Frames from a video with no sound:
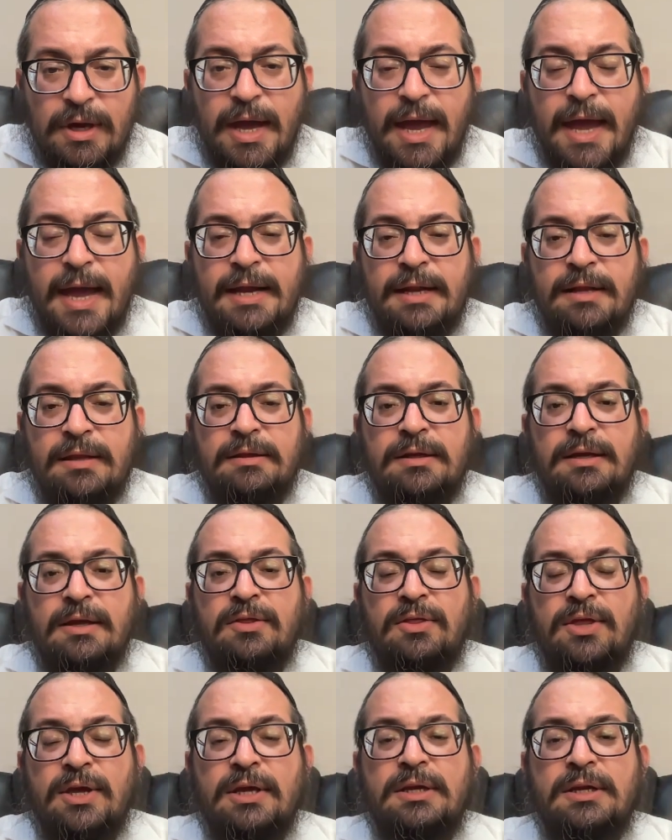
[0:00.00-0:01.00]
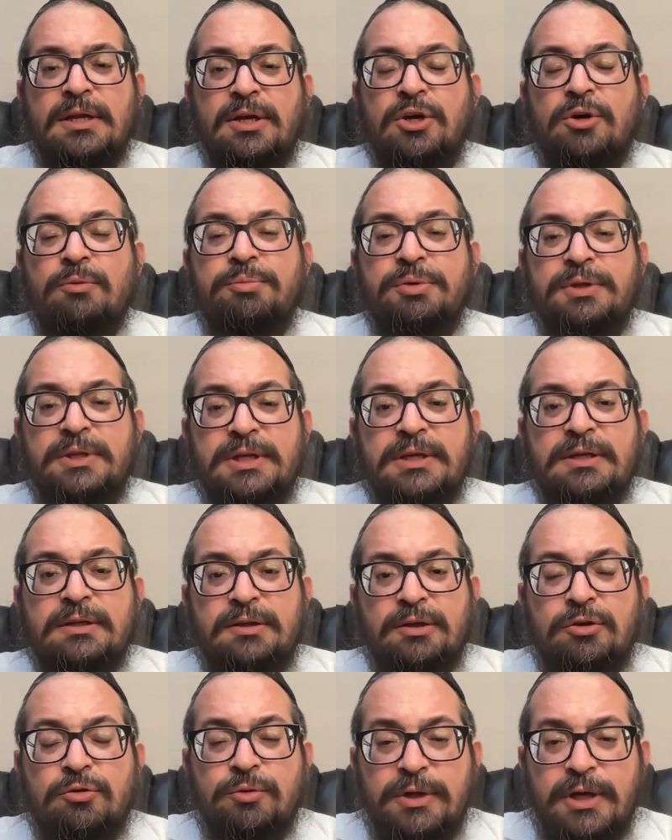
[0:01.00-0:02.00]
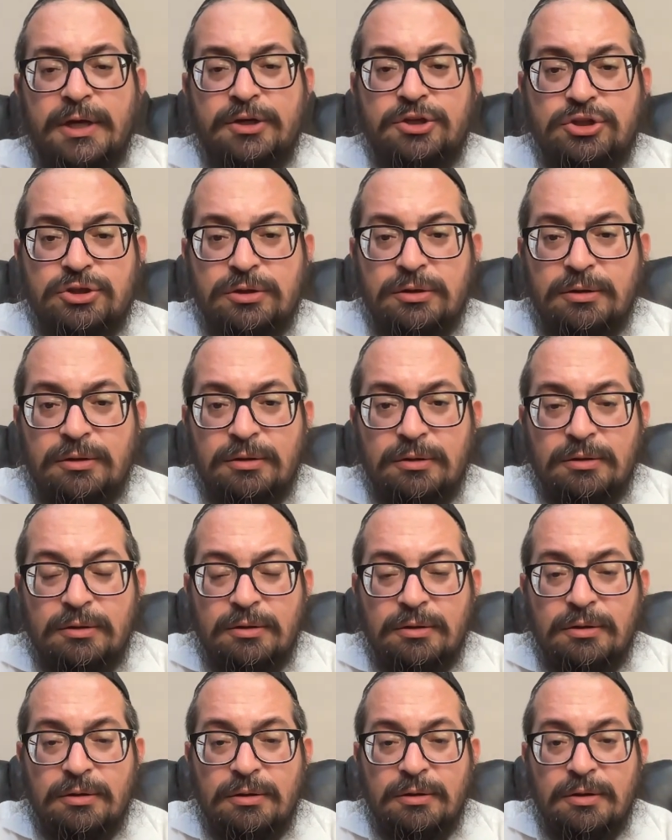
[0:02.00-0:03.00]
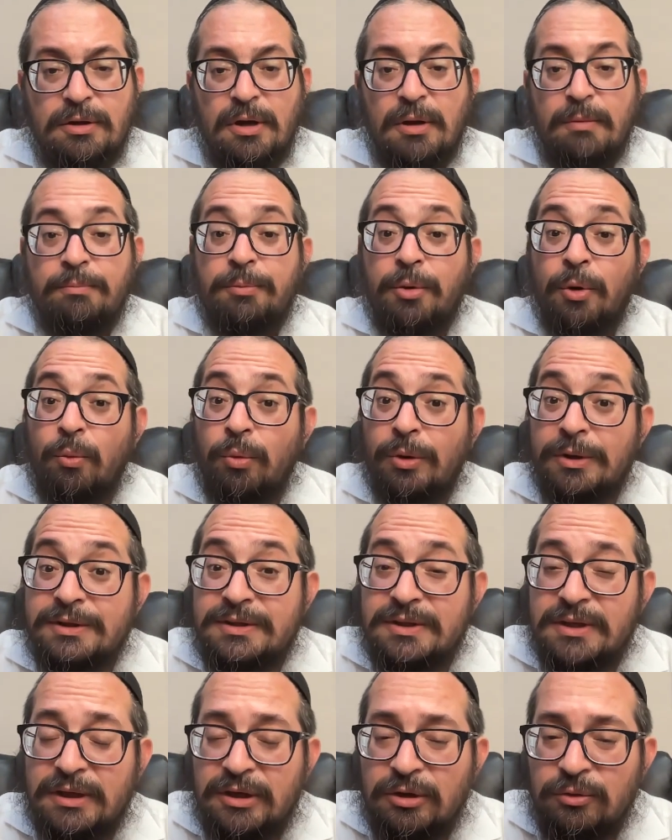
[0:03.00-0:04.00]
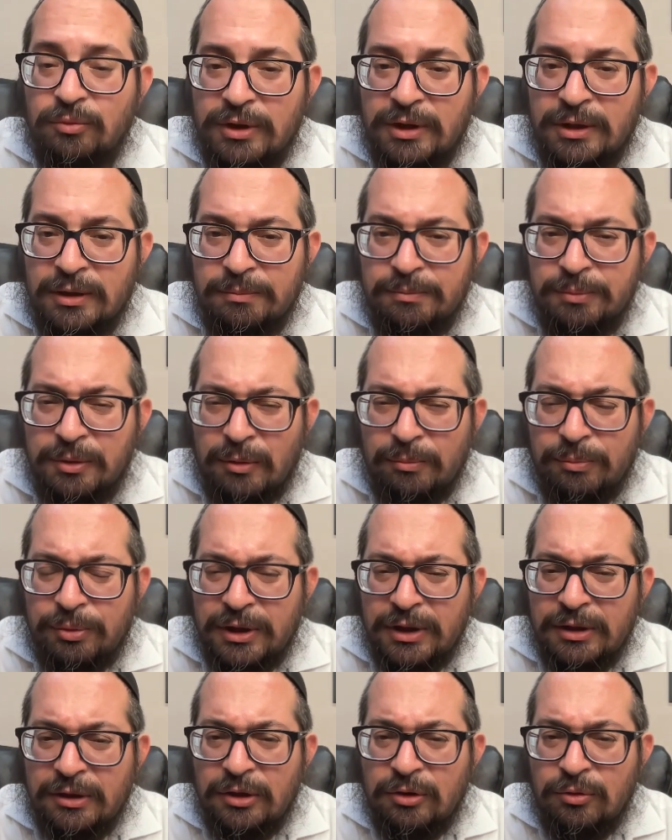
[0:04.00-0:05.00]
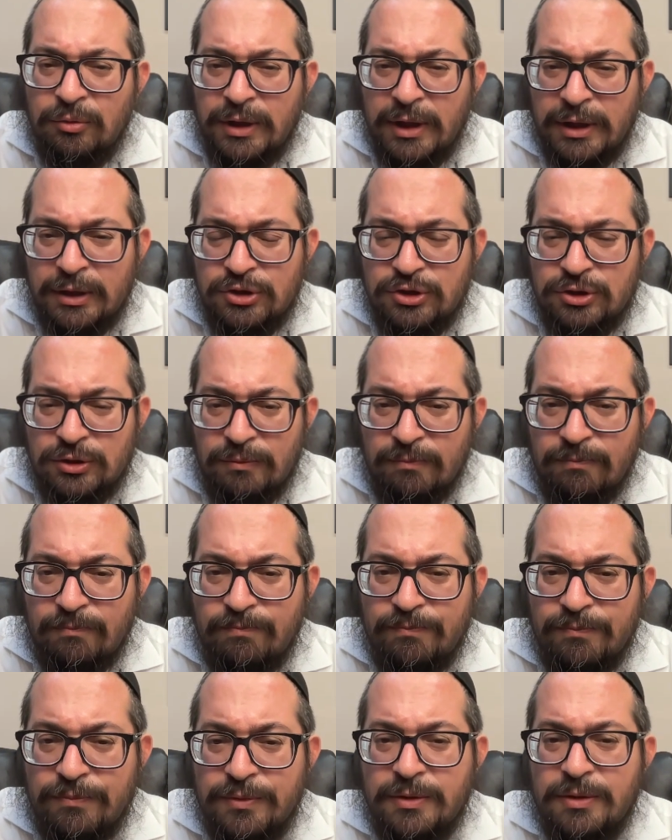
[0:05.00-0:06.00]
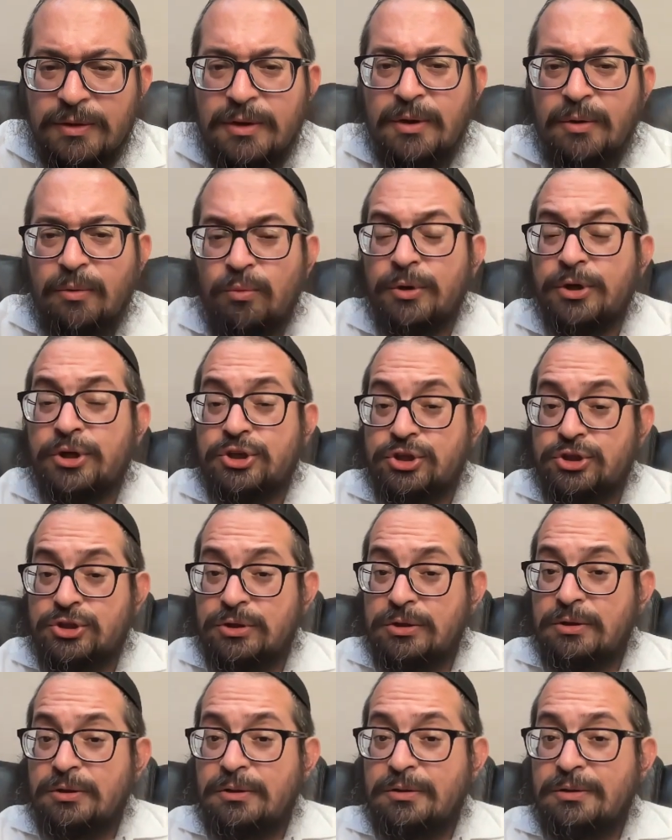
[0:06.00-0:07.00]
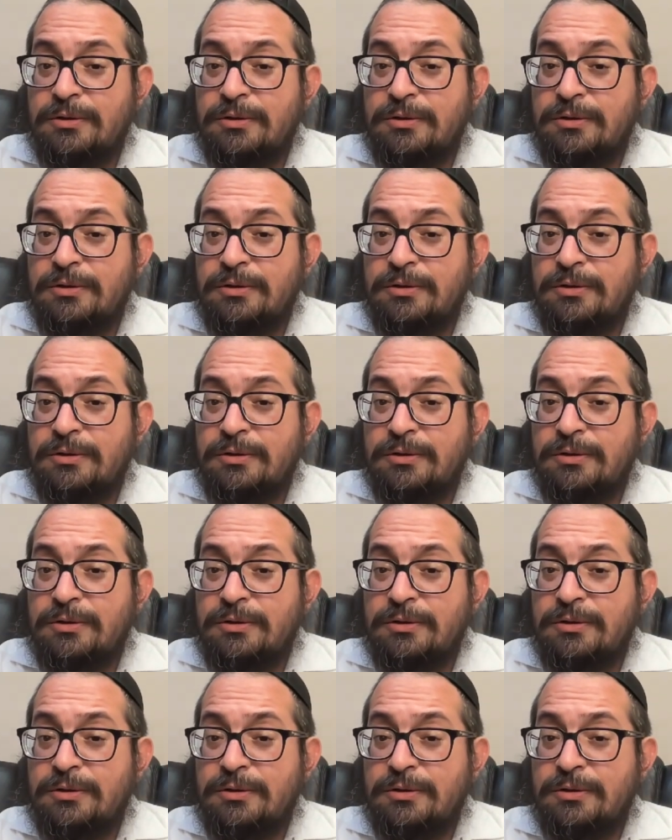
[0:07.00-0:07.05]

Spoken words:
And then he completed the creation. But once he completed the creation, which